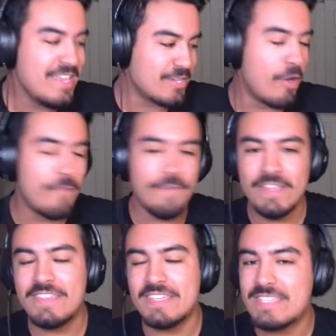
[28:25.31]
So
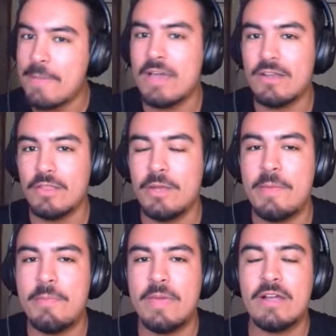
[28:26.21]
hopefully this came out a little
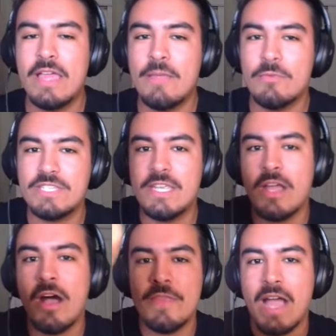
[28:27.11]
bit better, and we'll see
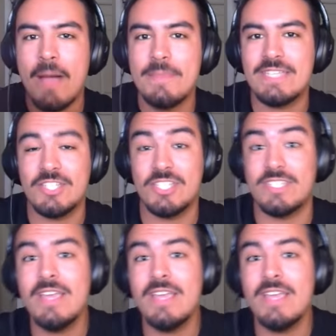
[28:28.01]
y'all in the comment sections.